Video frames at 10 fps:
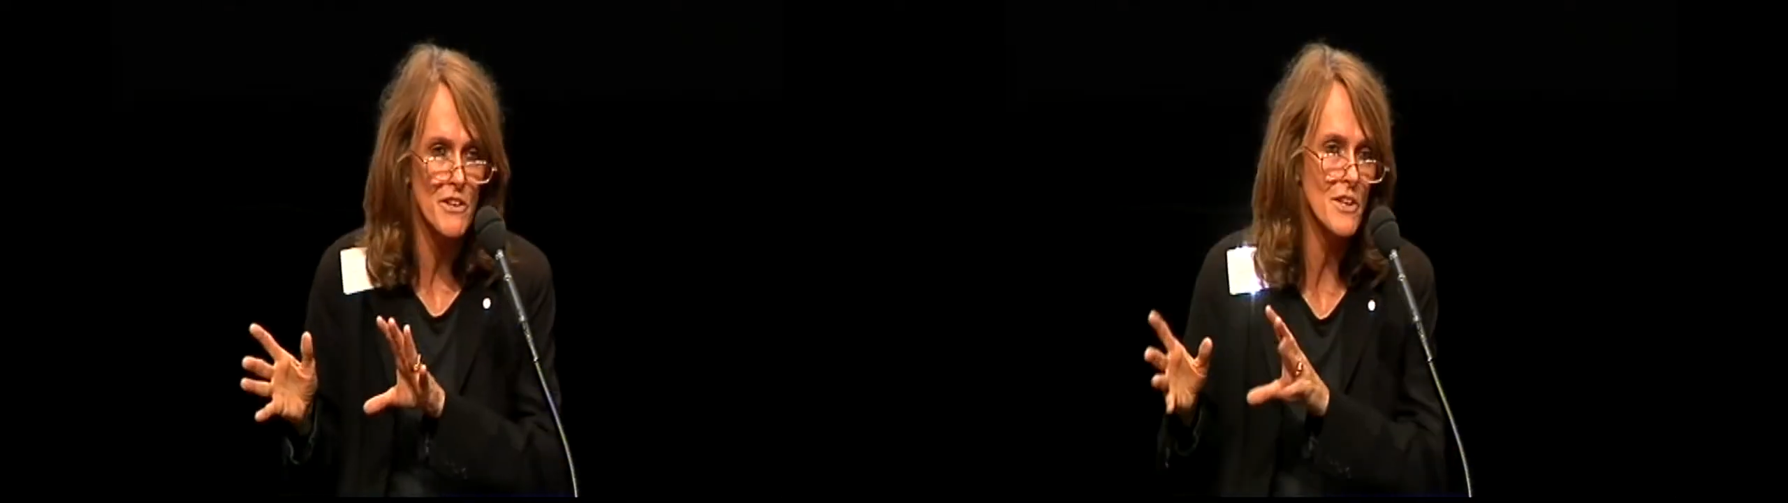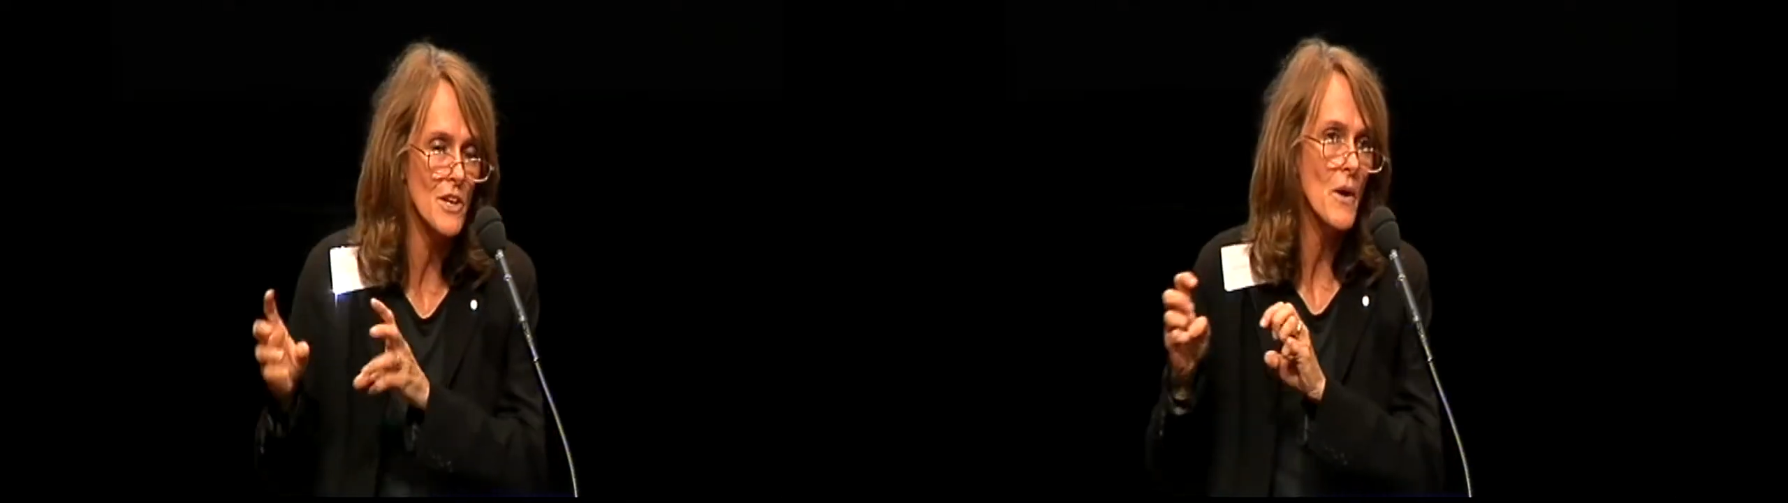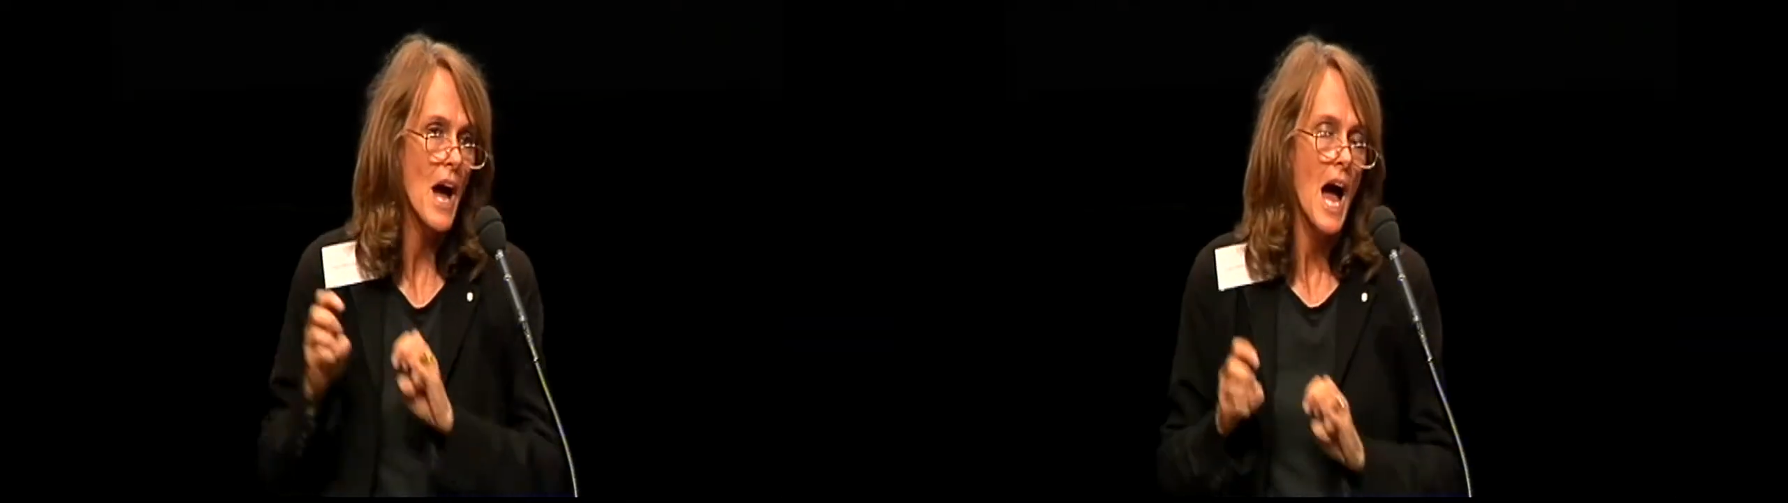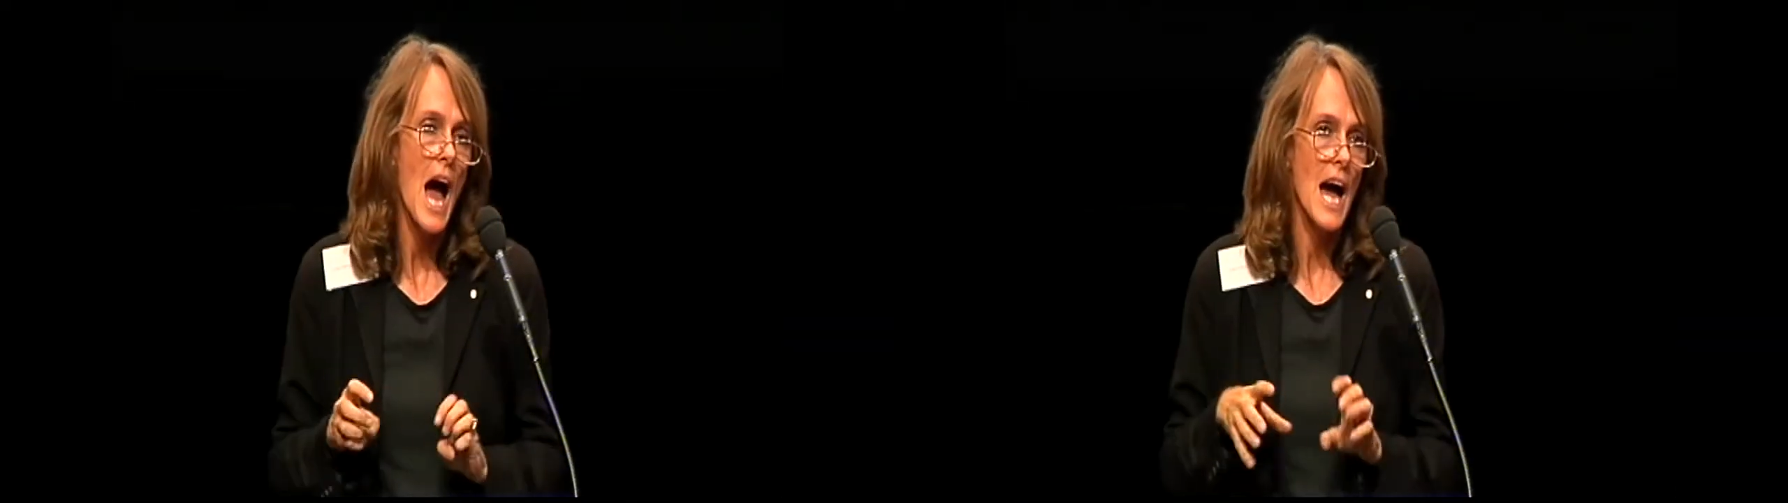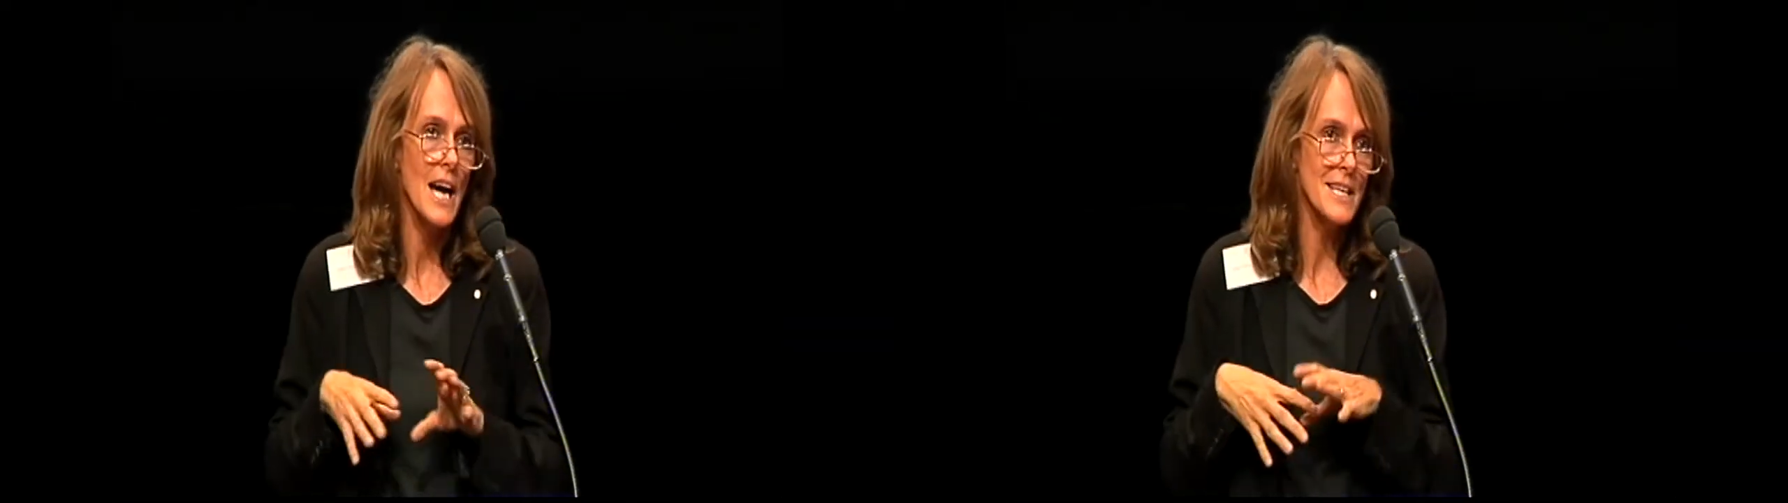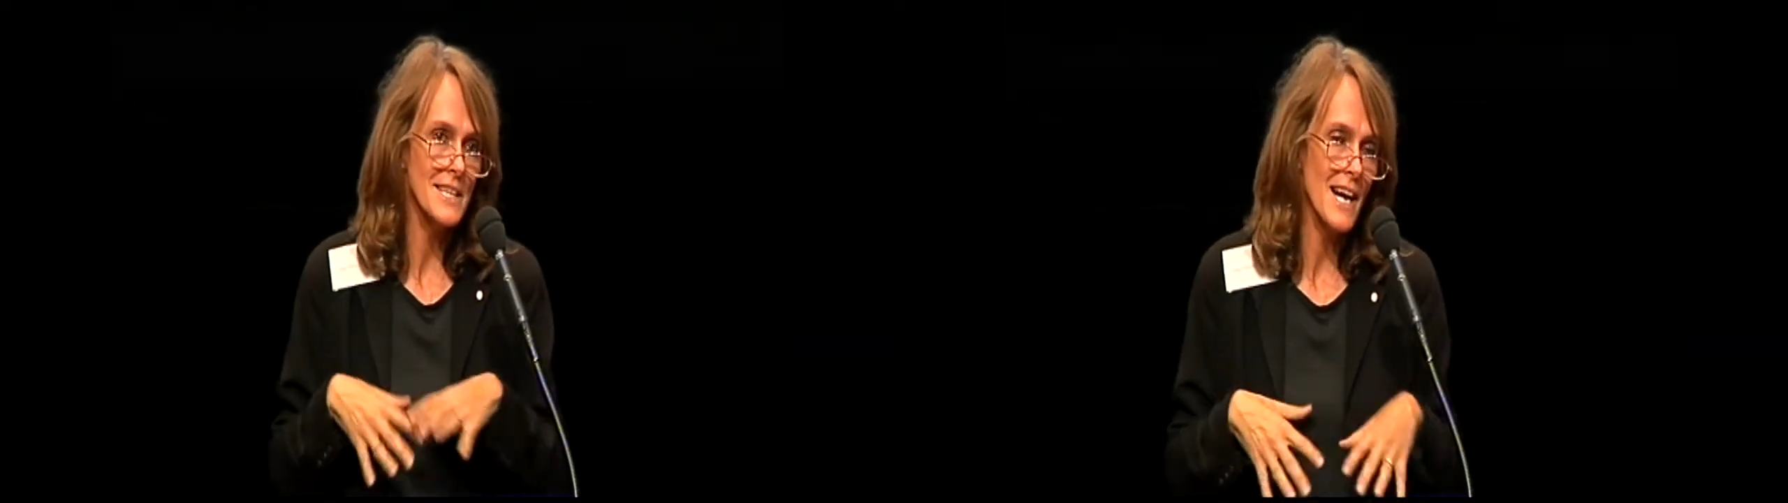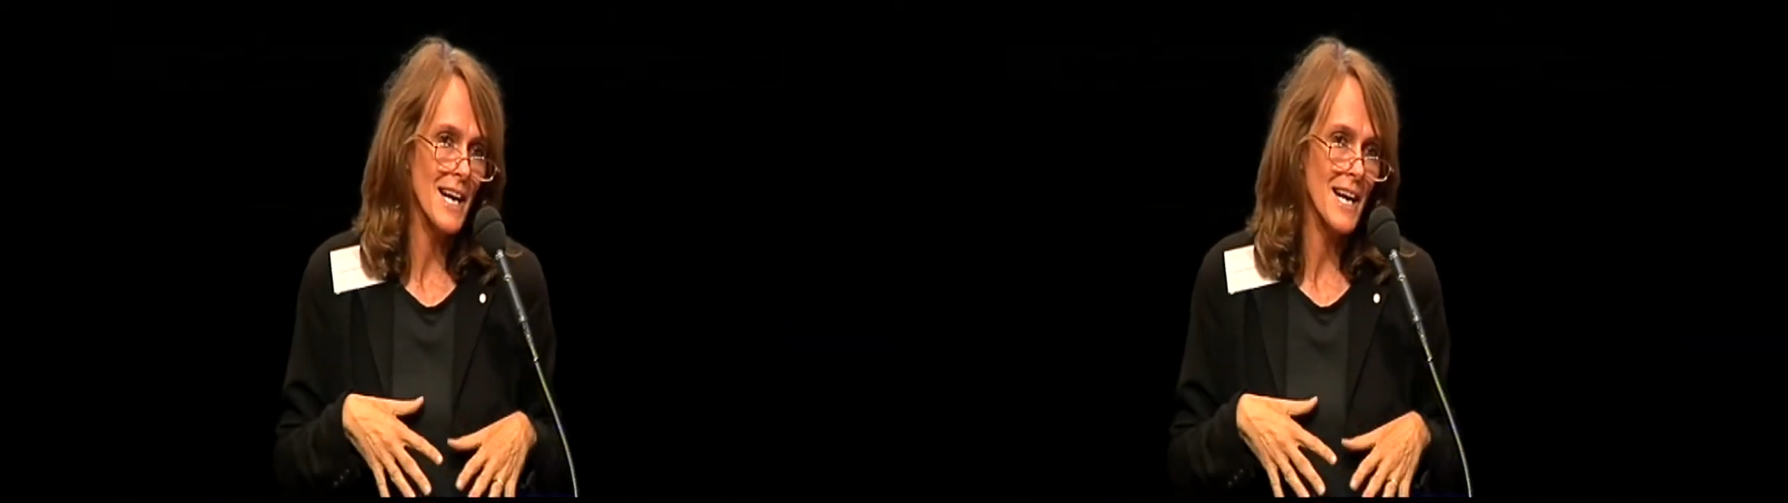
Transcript: know, and